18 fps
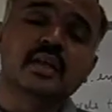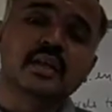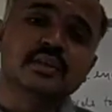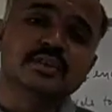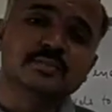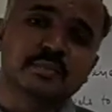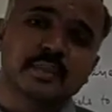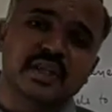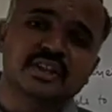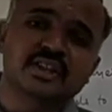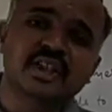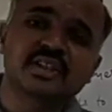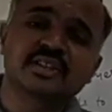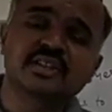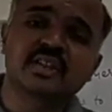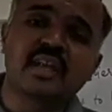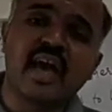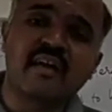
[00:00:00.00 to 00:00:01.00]

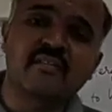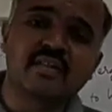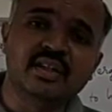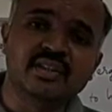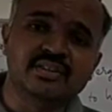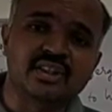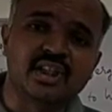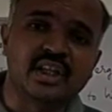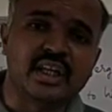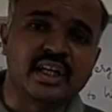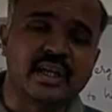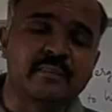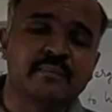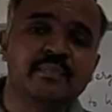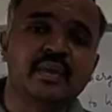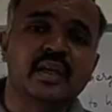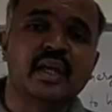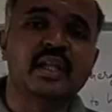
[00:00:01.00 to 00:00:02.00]
species
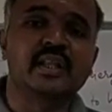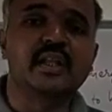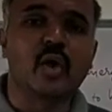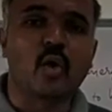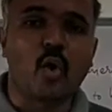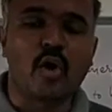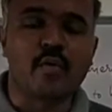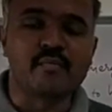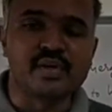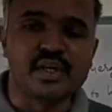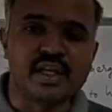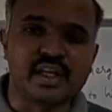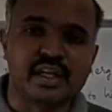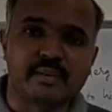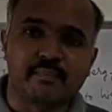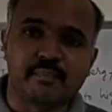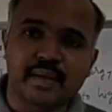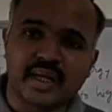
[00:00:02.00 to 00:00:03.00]
diversity in the
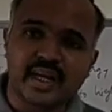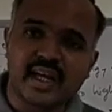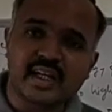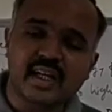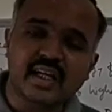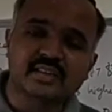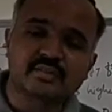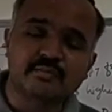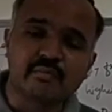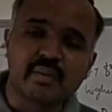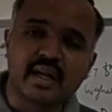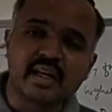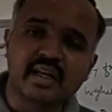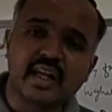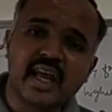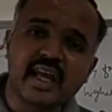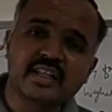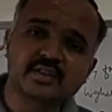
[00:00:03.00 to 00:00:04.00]
community. Predators
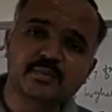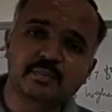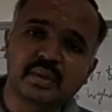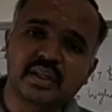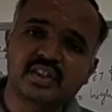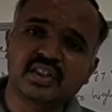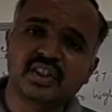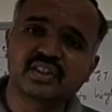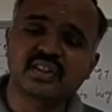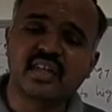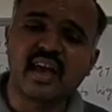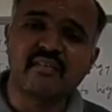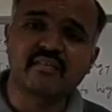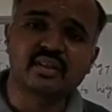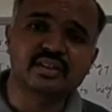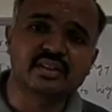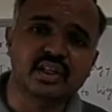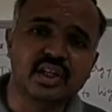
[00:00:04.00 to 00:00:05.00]
maintain species
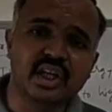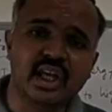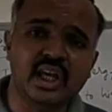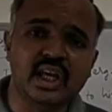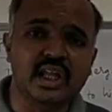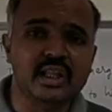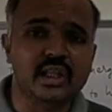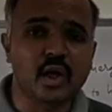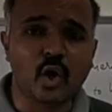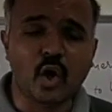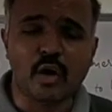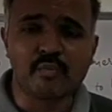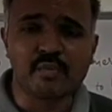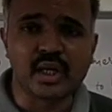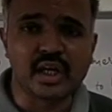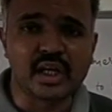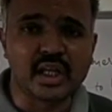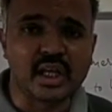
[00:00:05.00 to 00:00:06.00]
diversity in the
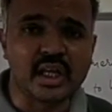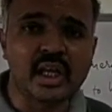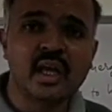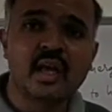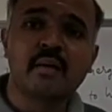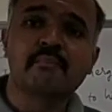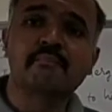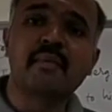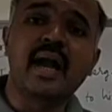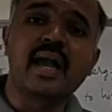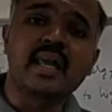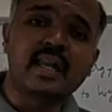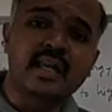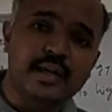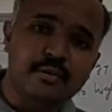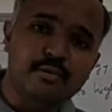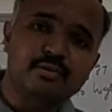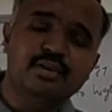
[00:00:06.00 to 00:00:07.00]
community by
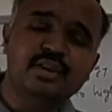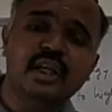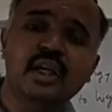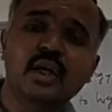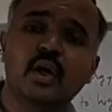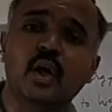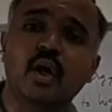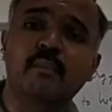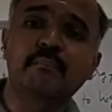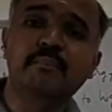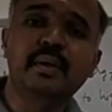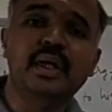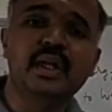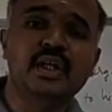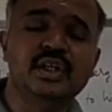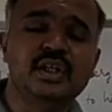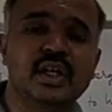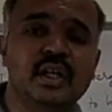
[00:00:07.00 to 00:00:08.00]
reducing
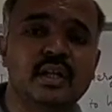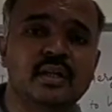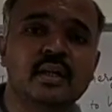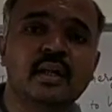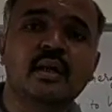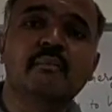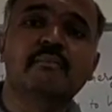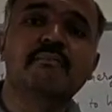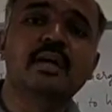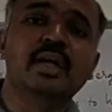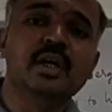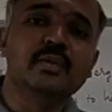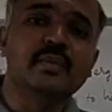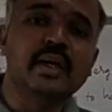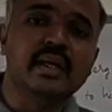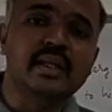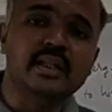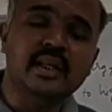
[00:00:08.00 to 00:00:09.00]
competition
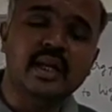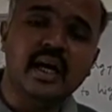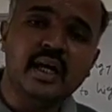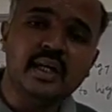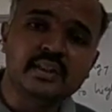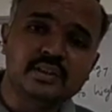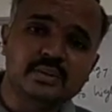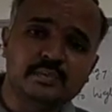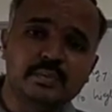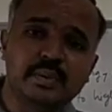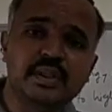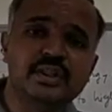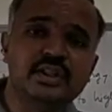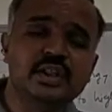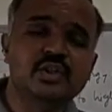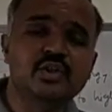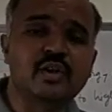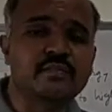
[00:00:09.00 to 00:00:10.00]
between the
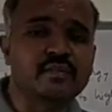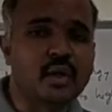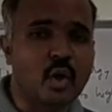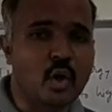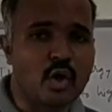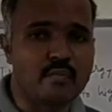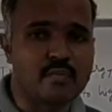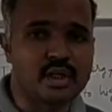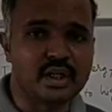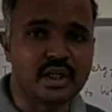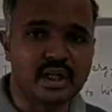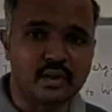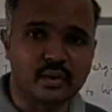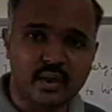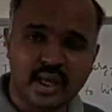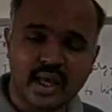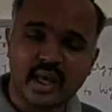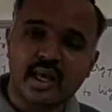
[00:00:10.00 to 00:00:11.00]
species of the community.
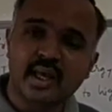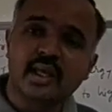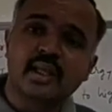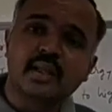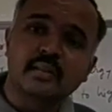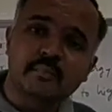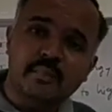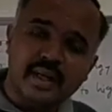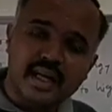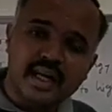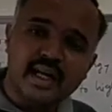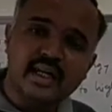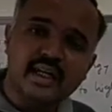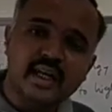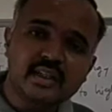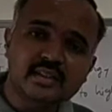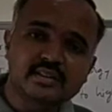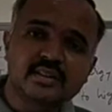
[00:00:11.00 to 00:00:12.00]
Okay,
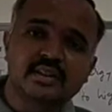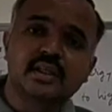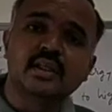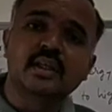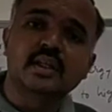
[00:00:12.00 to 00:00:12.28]
predators